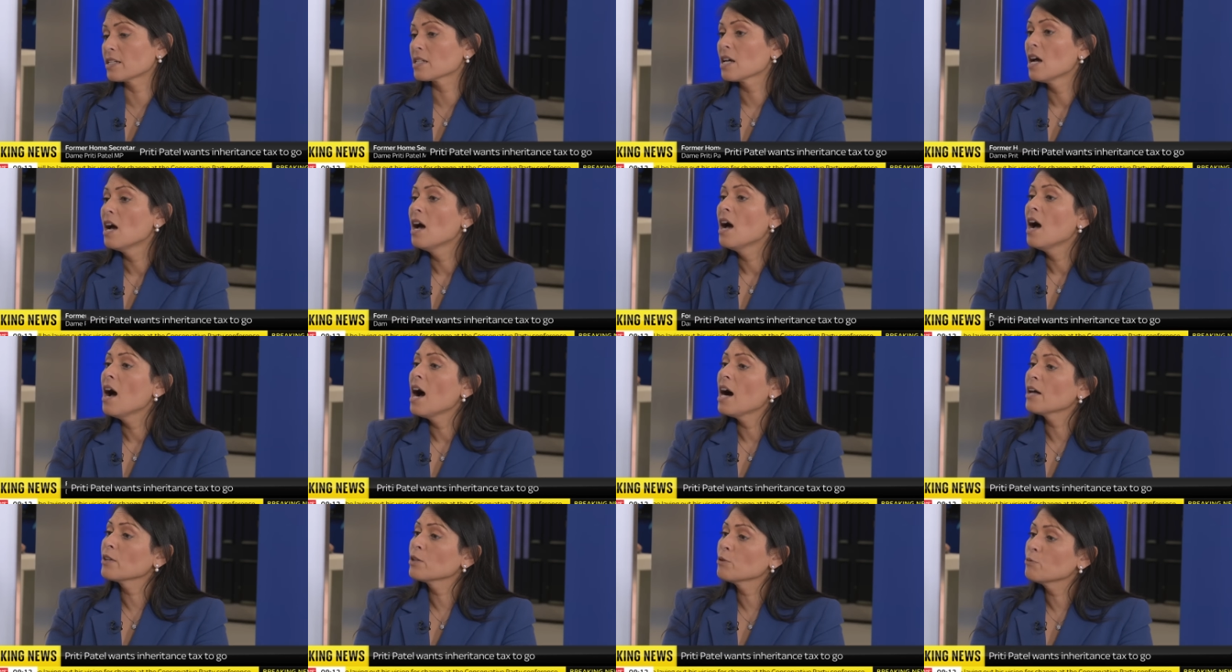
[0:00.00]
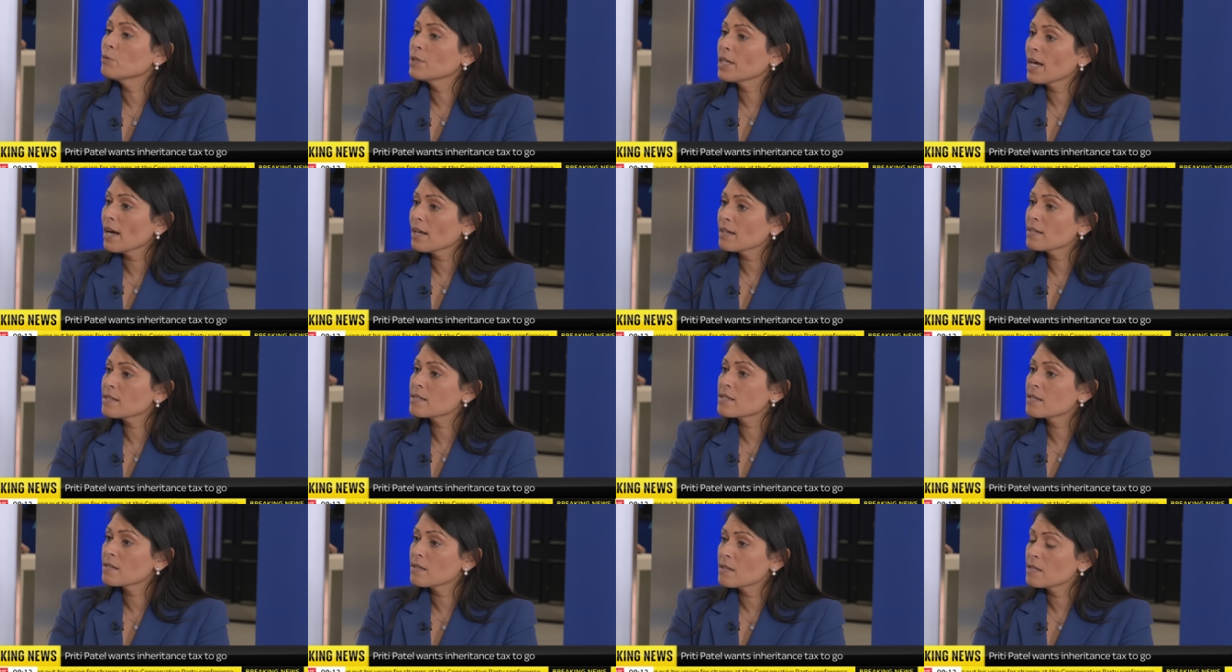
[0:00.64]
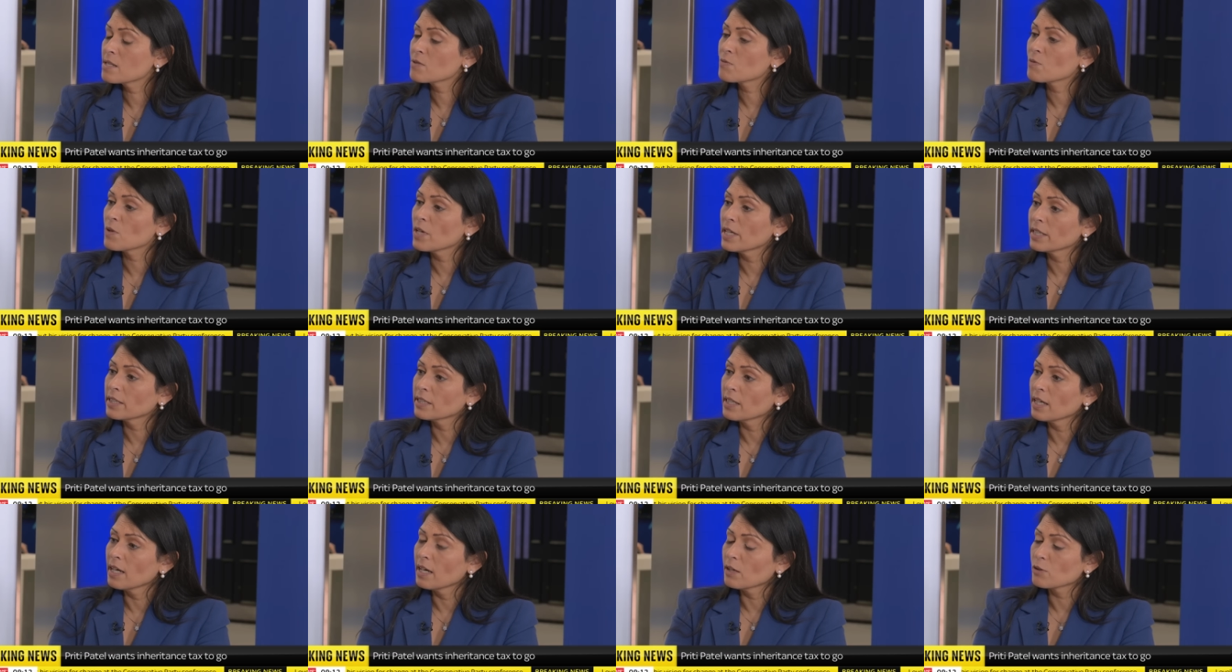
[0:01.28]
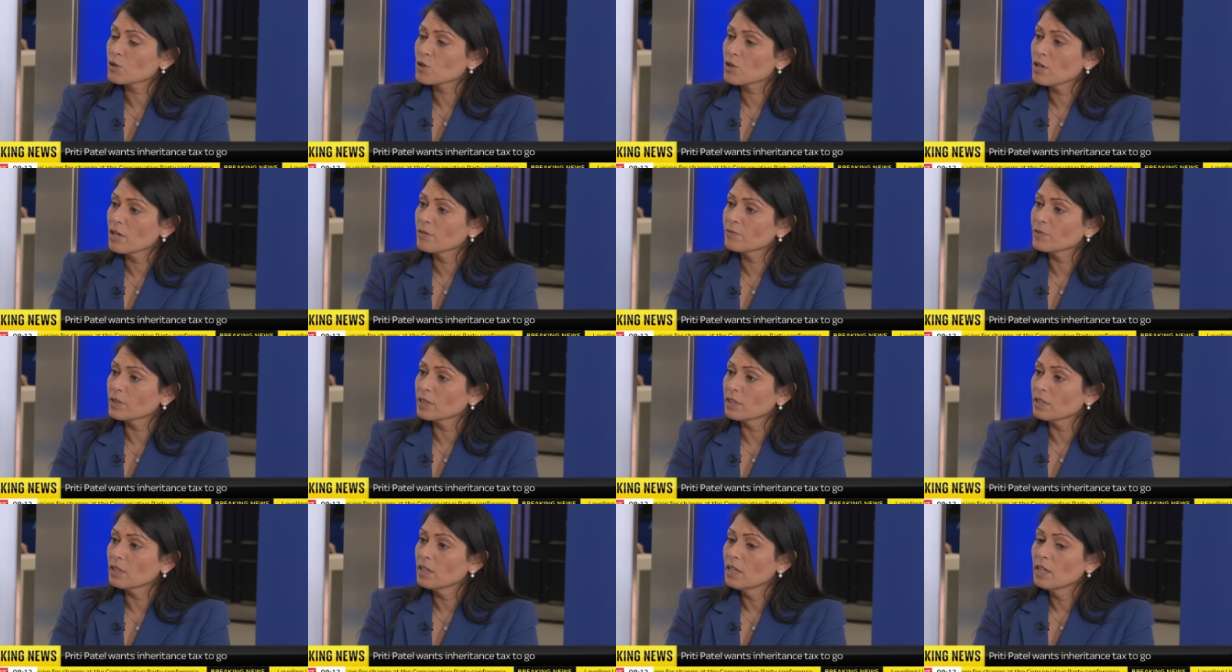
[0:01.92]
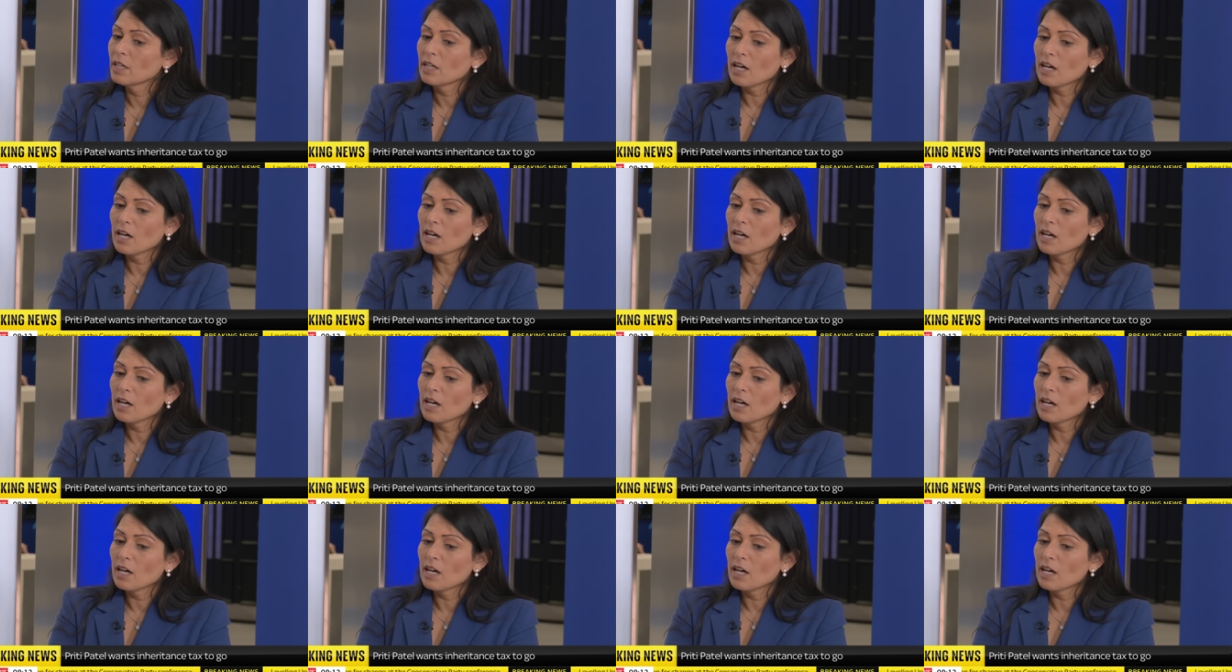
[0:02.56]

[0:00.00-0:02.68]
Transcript: It, it, and the reality is right now, Trevor,